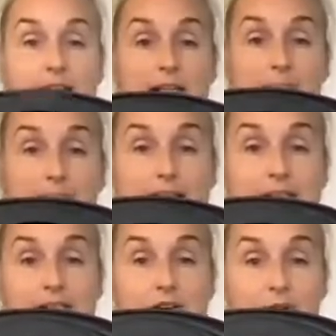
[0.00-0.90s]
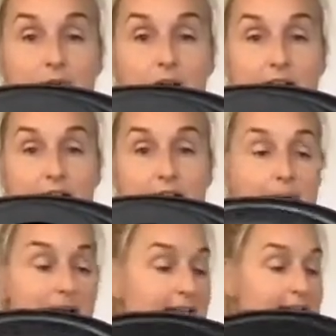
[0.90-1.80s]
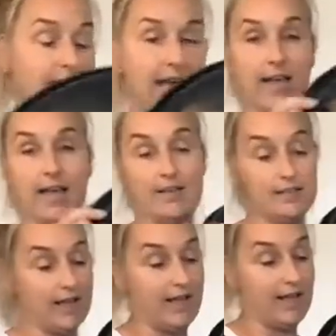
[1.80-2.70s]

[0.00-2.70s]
and the base has got a round base, and